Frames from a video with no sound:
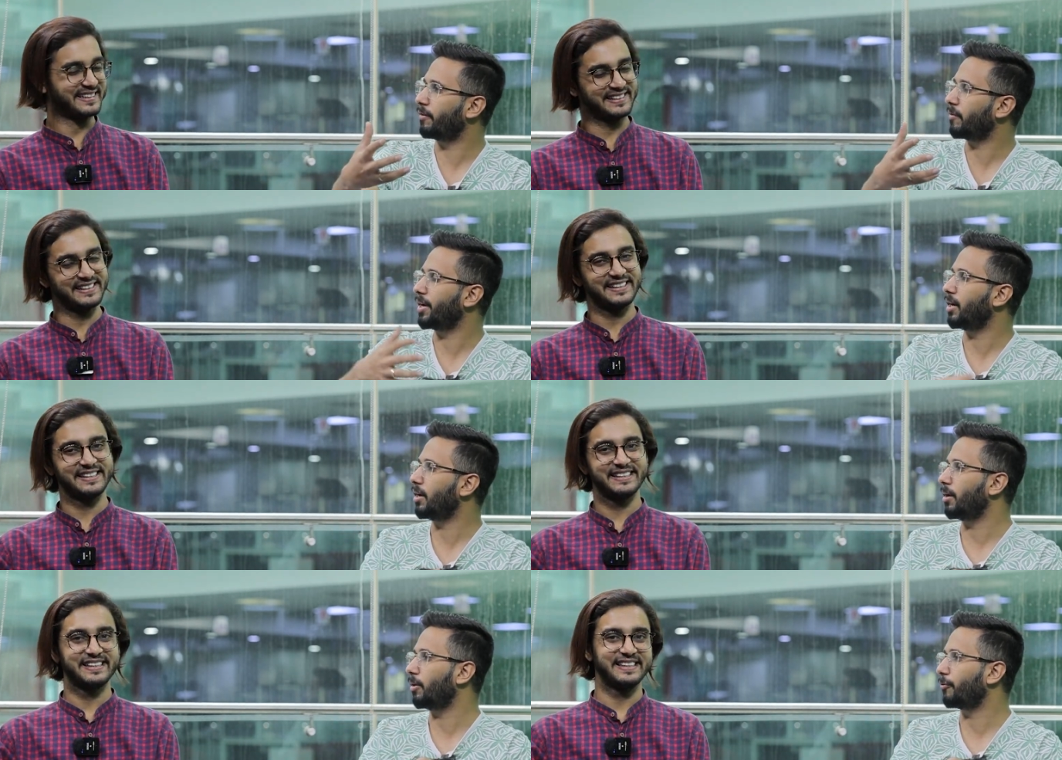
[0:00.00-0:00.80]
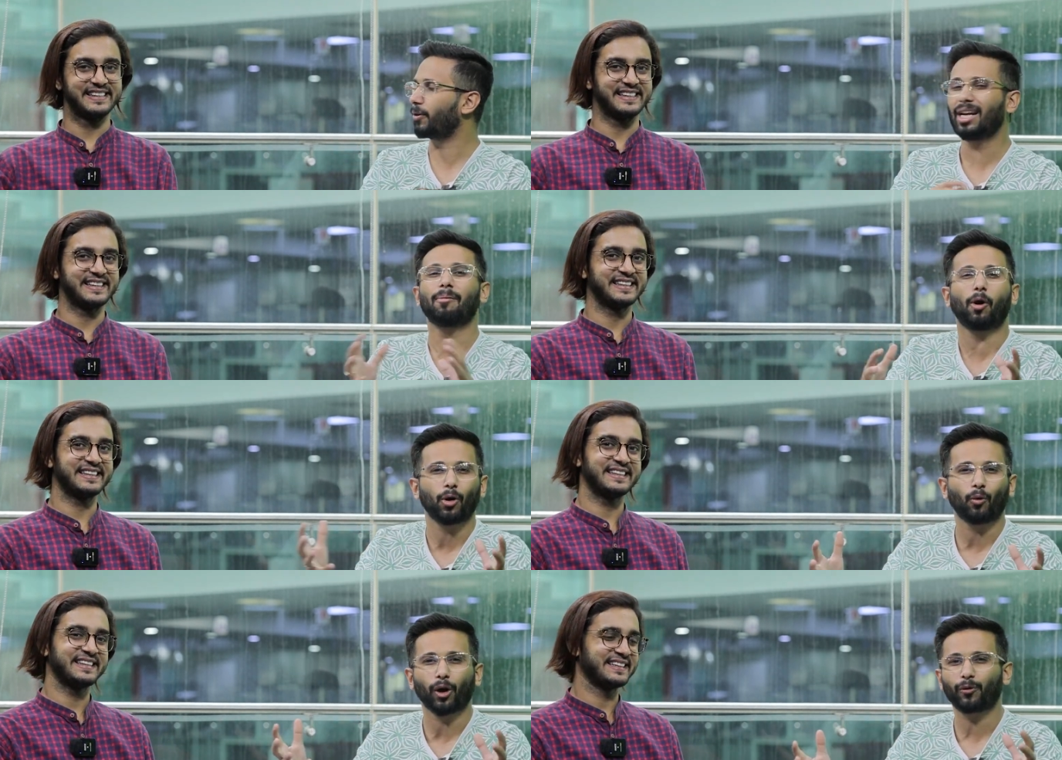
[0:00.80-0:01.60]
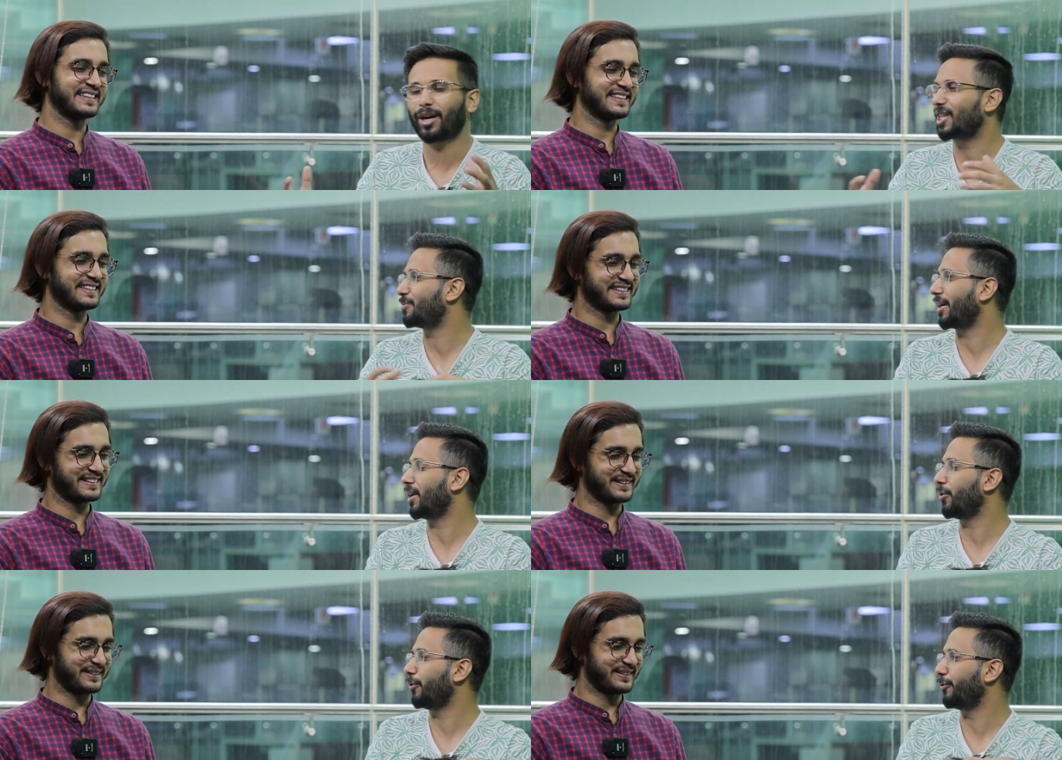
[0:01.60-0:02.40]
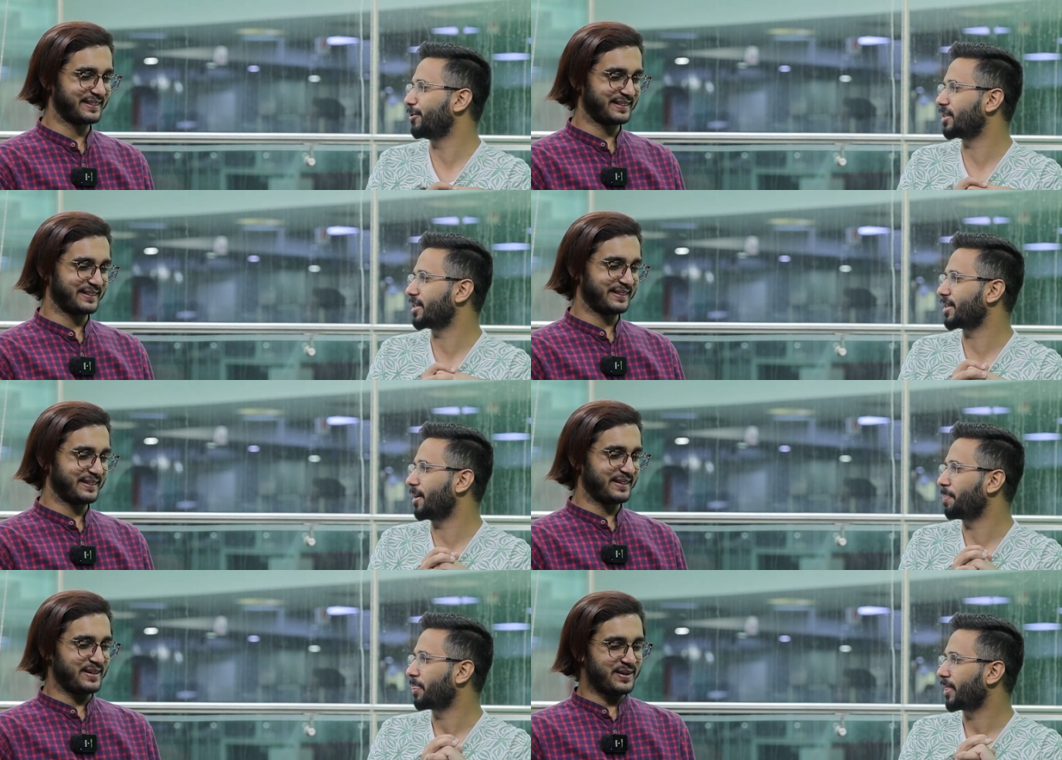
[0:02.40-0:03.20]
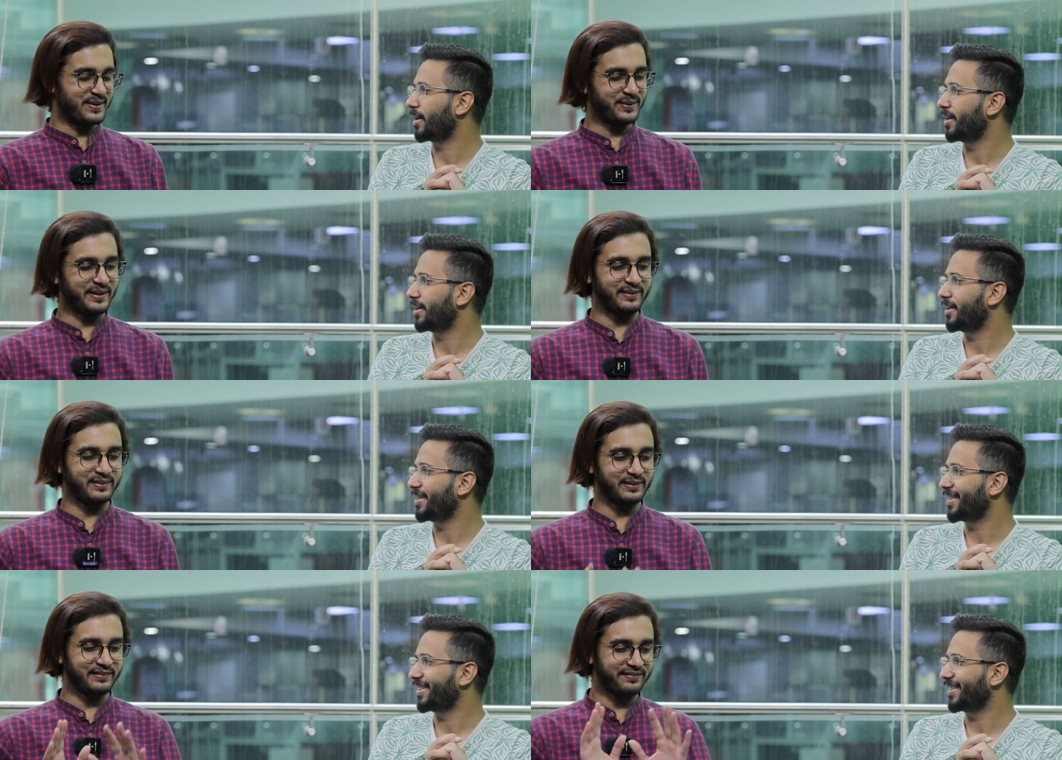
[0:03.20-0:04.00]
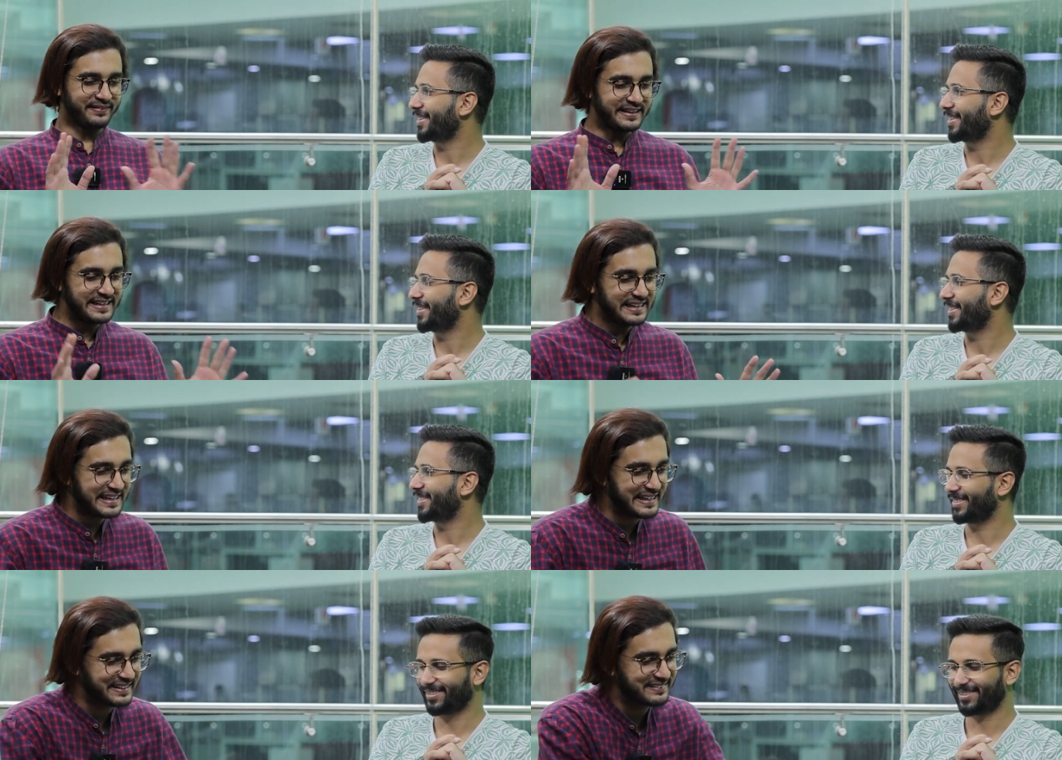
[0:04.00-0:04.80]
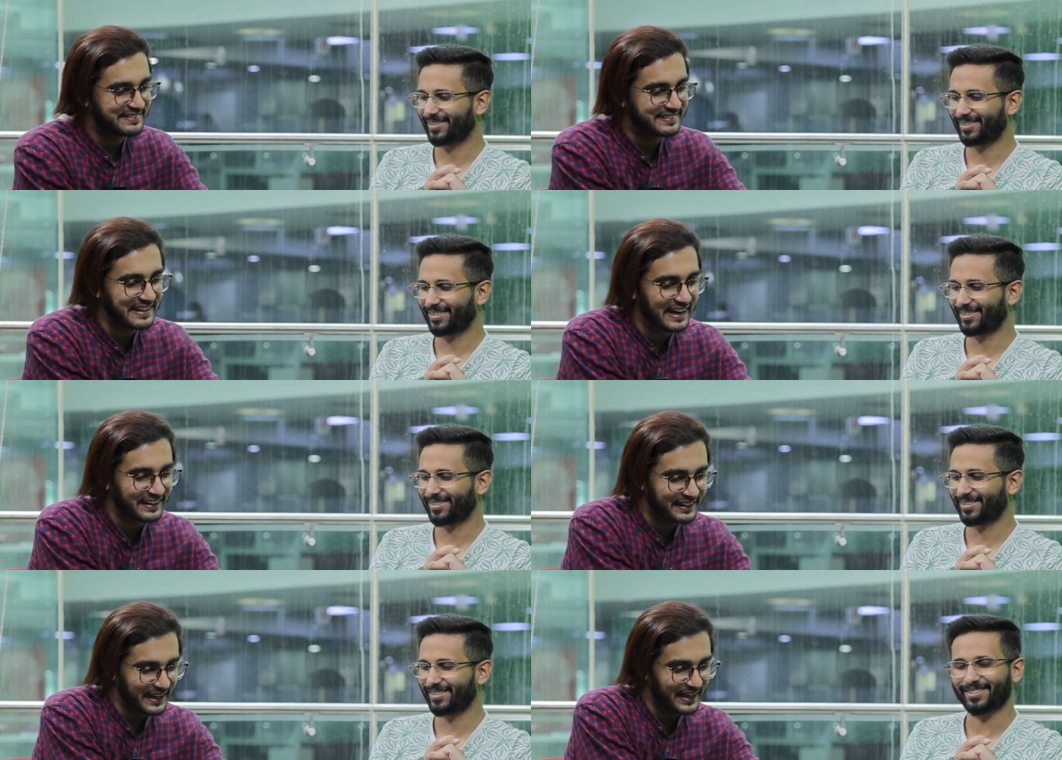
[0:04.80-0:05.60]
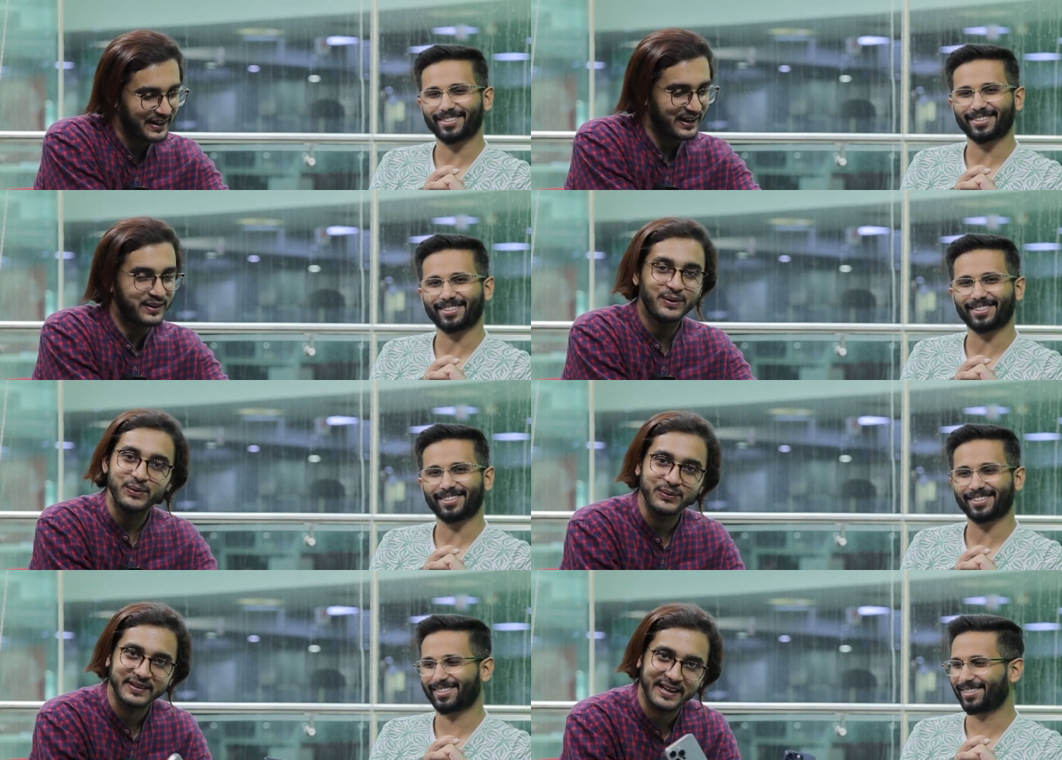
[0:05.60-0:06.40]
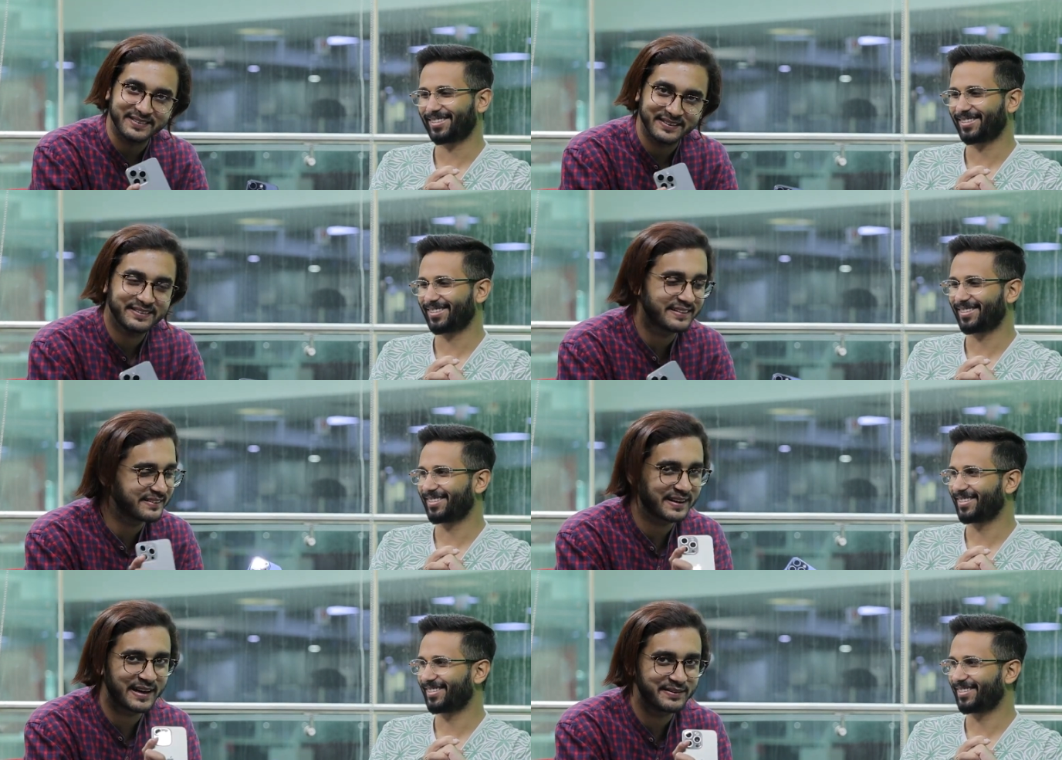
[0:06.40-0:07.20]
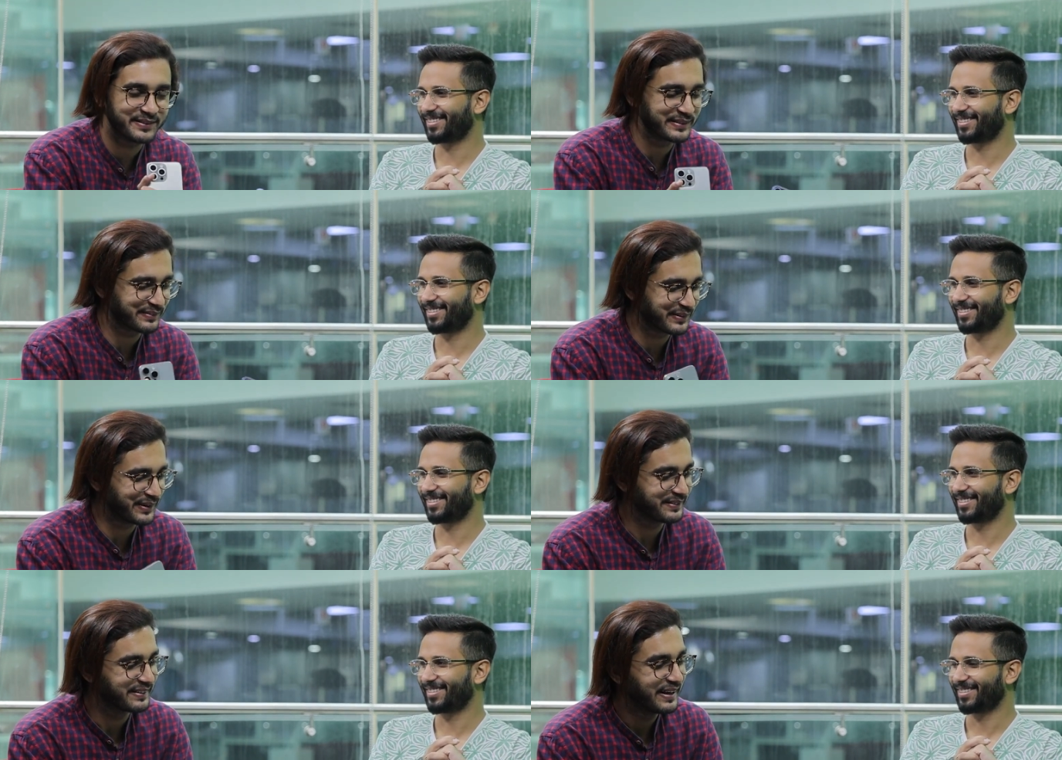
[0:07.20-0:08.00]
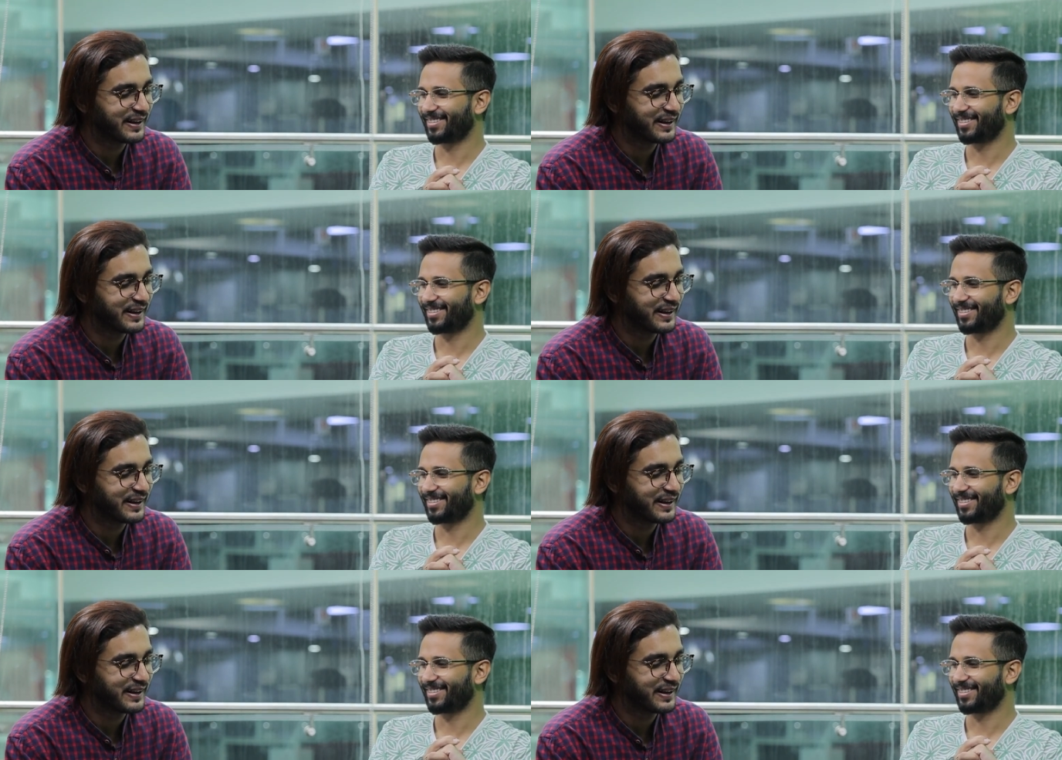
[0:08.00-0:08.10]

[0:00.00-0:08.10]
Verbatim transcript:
Speaker 1: everyone a feel about what we are expecting on the phones this year.
Speaker 2: Okay, so the feel is that there are two sizes. These are iPhones, of course.